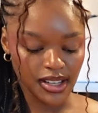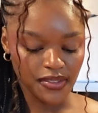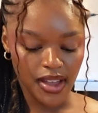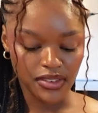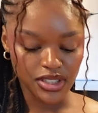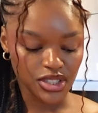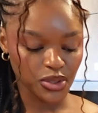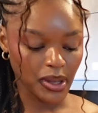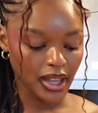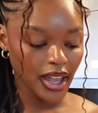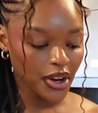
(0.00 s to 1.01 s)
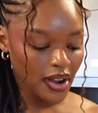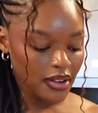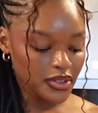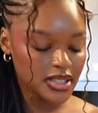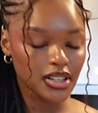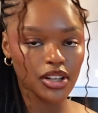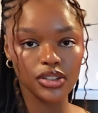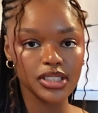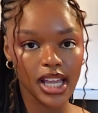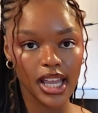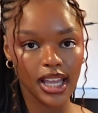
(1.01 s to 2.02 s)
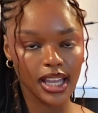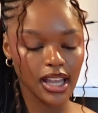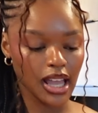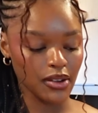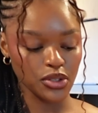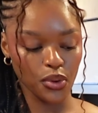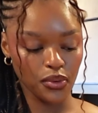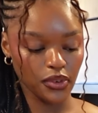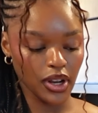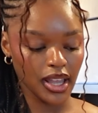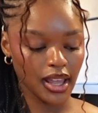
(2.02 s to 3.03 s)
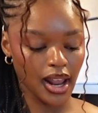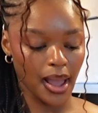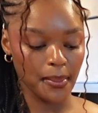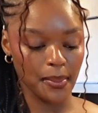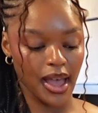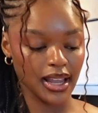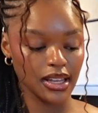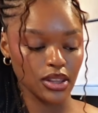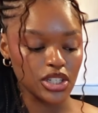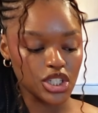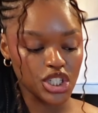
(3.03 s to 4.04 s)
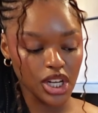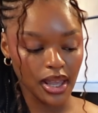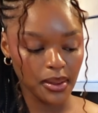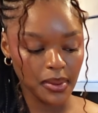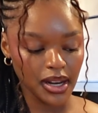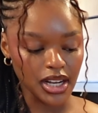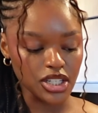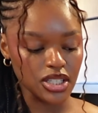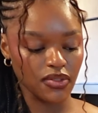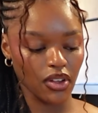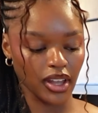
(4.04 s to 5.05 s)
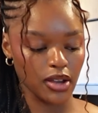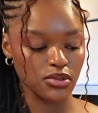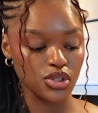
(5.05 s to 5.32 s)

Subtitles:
of having to do my hair every single day. I was over it. I'm back in the gym, and I just felt like I was